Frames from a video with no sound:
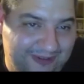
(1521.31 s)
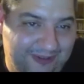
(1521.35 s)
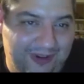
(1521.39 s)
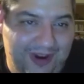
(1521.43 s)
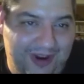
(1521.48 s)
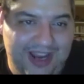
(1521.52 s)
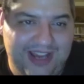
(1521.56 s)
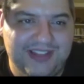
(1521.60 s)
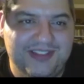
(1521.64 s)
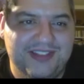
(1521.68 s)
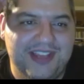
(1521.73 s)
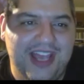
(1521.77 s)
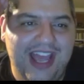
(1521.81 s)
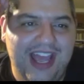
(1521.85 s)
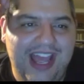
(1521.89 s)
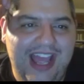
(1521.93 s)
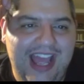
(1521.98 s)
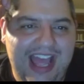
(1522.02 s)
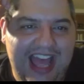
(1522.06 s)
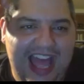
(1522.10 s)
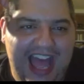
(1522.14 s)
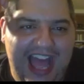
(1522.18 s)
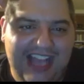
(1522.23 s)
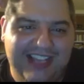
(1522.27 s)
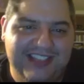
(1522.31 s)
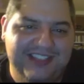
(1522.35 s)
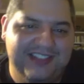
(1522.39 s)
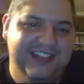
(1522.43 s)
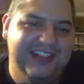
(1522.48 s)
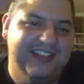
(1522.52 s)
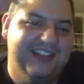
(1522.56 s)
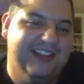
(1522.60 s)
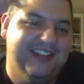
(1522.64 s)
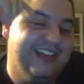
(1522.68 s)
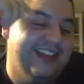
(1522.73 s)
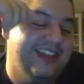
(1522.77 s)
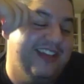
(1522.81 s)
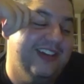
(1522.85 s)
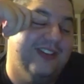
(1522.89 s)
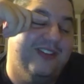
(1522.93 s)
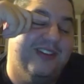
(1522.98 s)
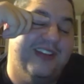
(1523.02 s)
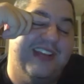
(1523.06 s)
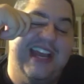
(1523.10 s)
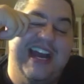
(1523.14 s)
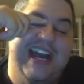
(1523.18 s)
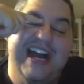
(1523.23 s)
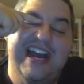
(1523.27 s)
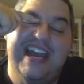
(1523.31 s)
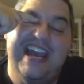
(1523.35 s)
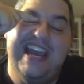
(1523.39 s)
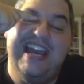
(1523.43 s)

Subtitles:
friends accidentally killed a guy.